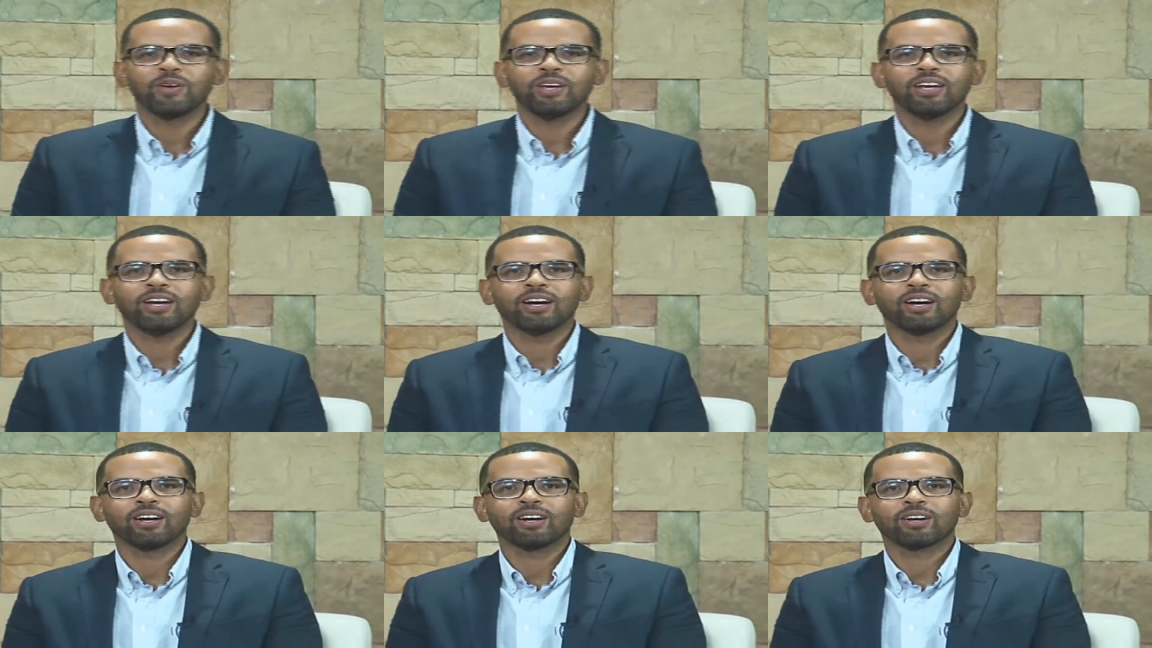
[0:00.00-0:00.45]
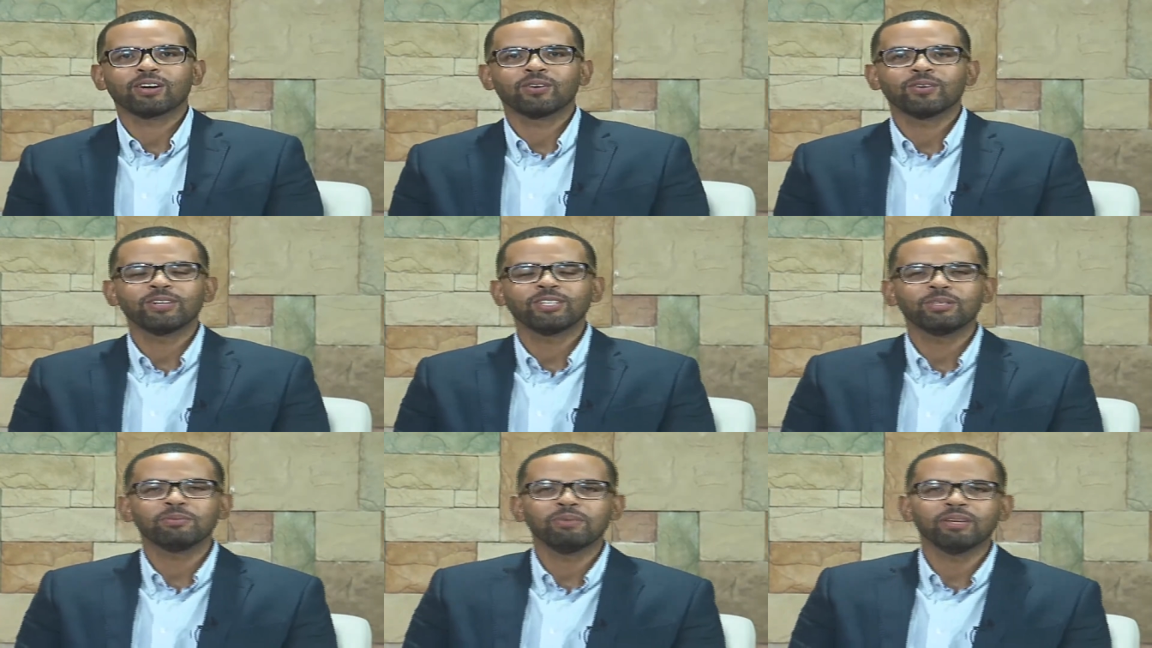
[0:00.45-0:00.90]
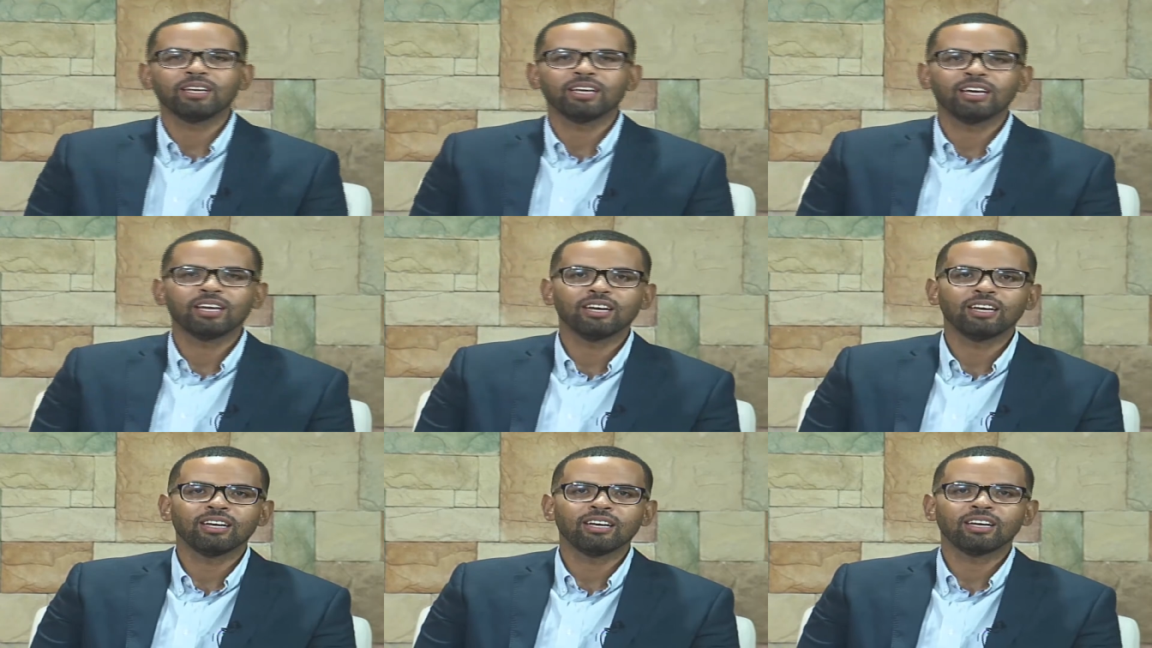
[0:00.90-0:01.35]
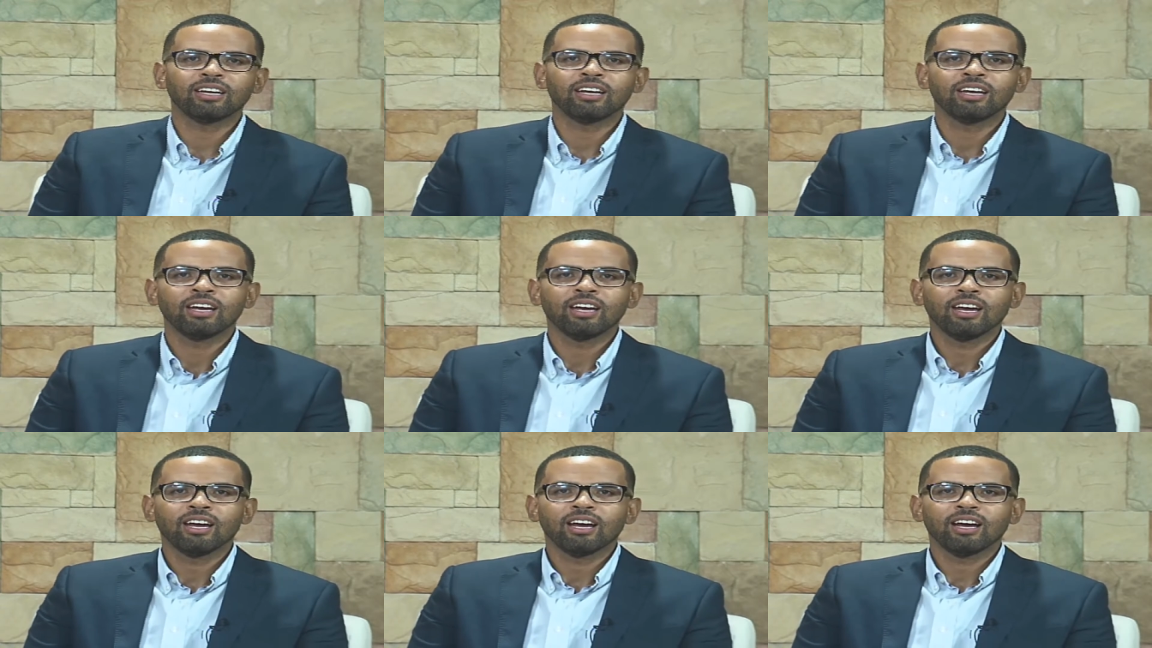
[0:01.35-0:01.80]
we are going to be
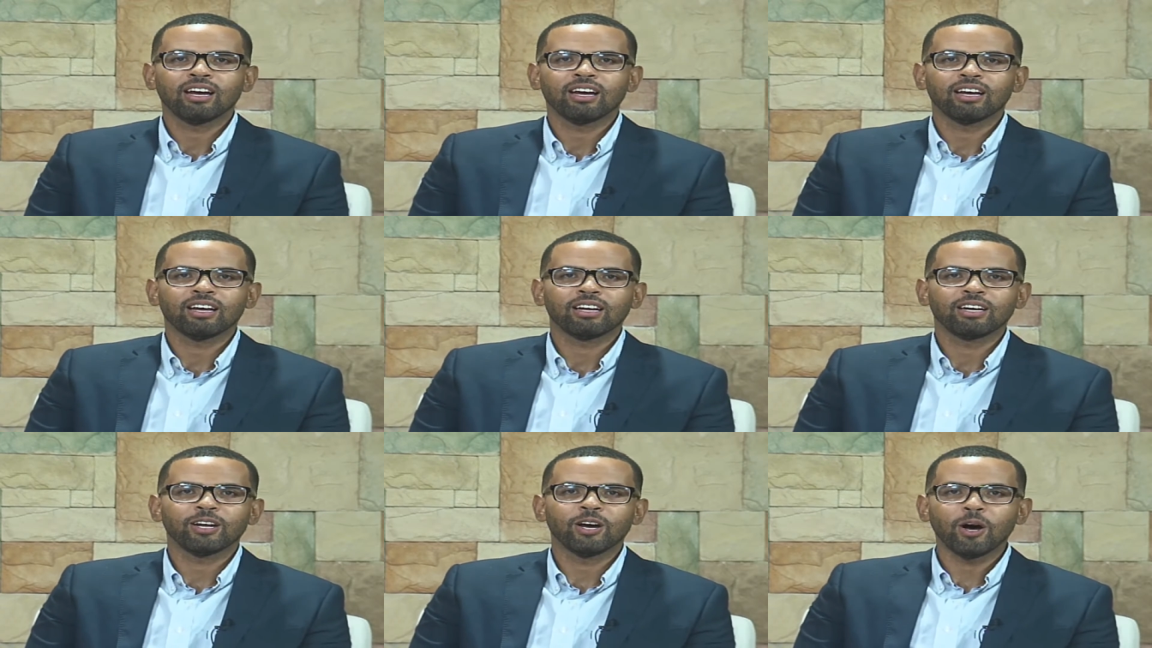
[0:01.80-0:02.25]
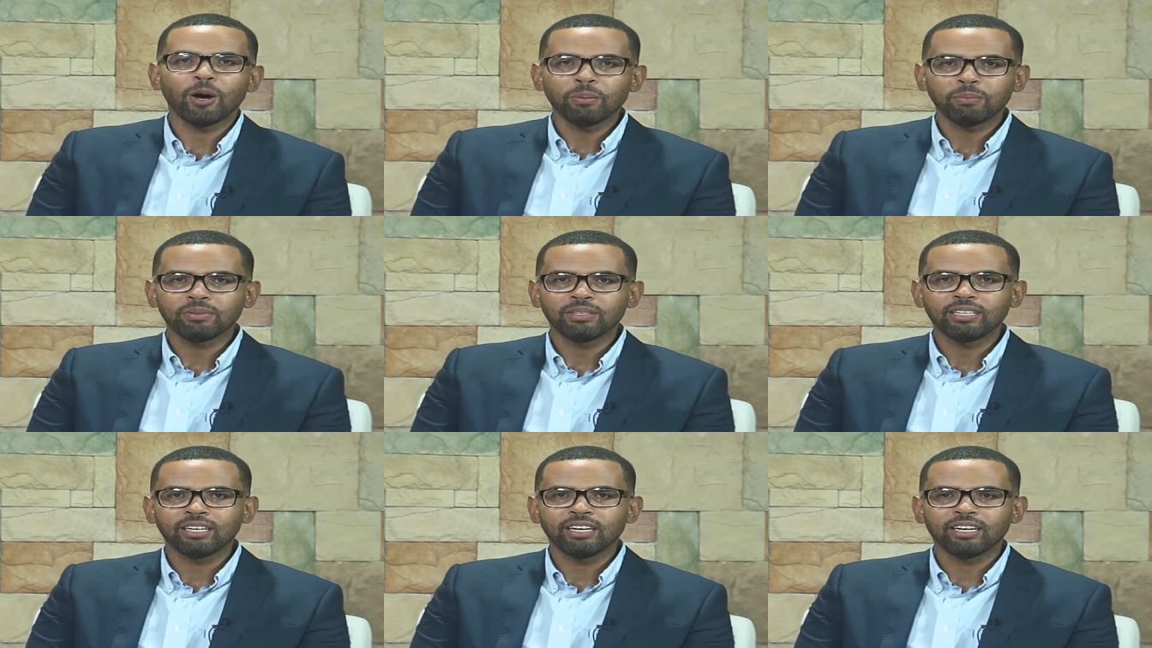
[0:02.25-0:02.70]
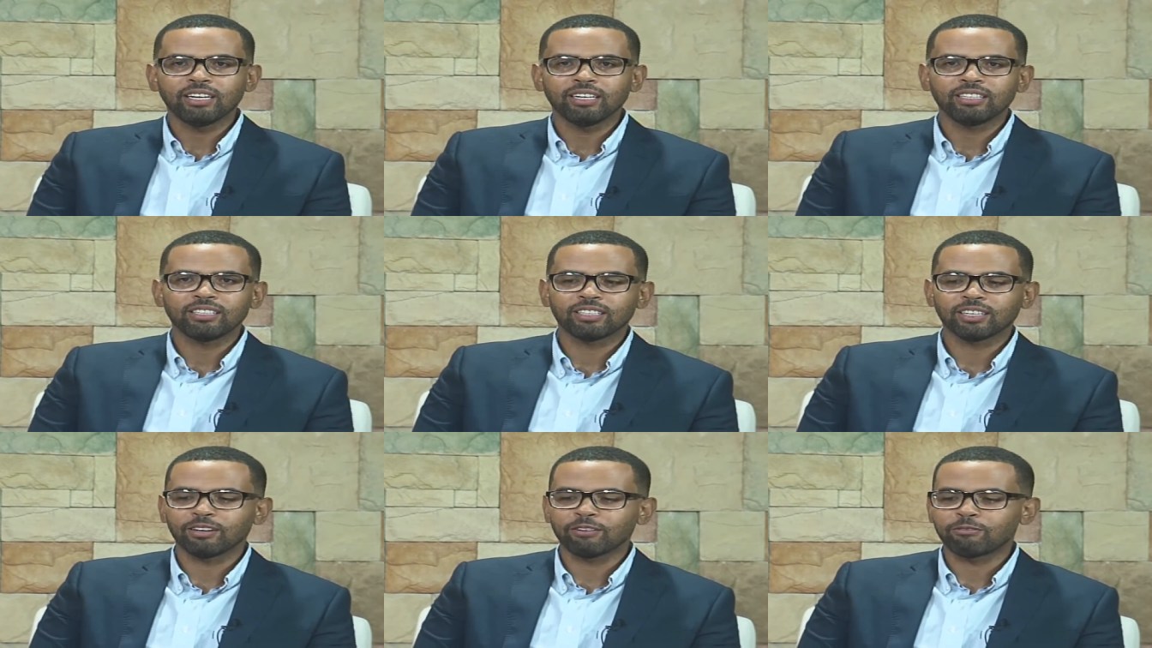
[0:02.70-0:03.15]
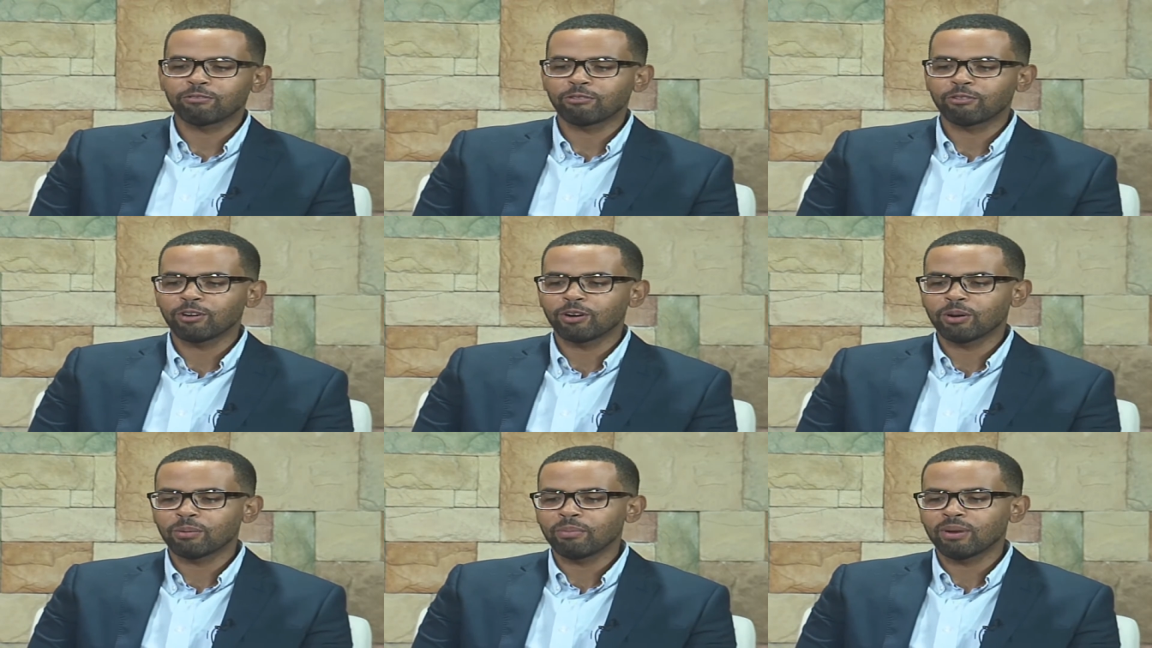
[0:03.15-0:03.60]
getting an update
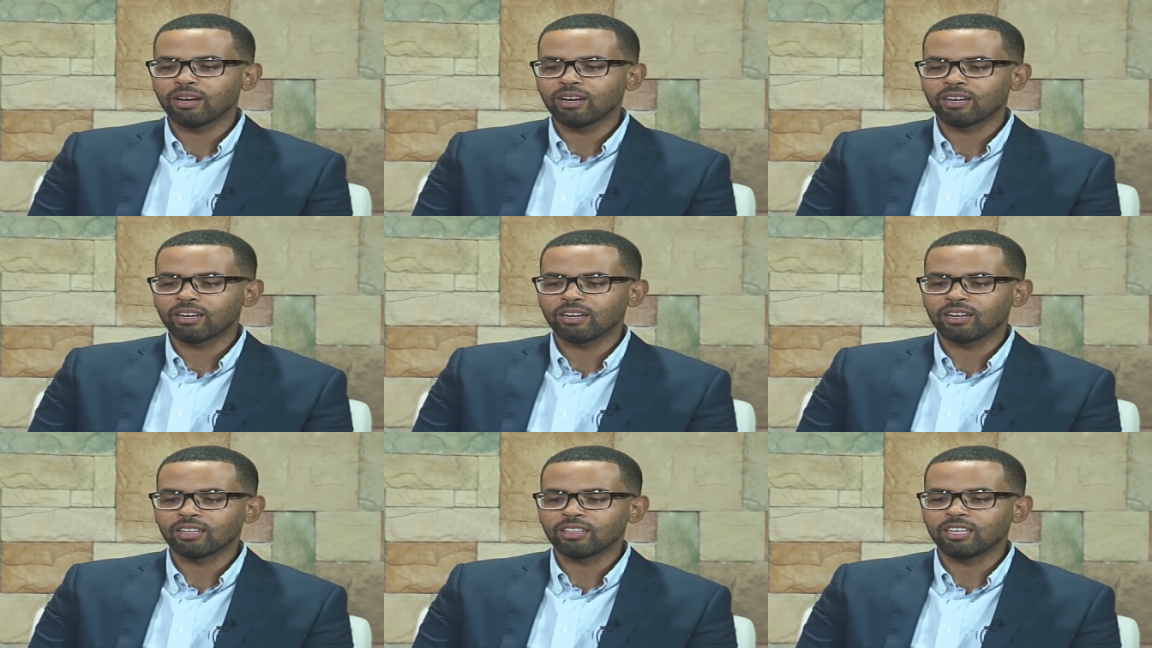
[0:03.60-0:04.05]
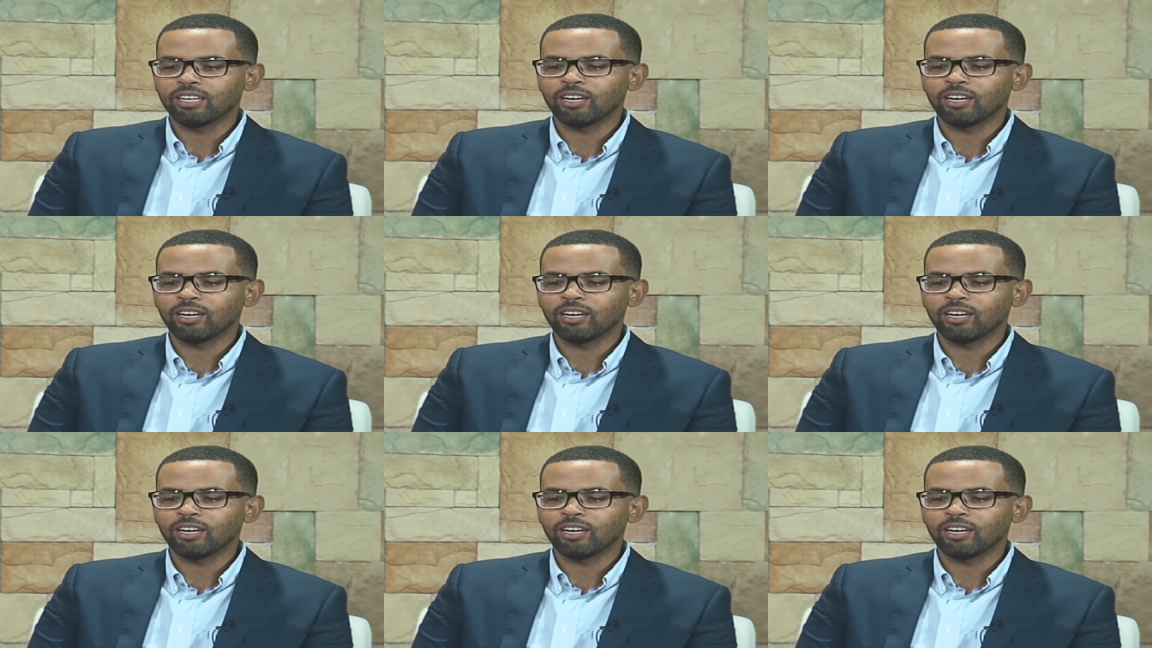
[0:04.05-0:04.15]
from uh,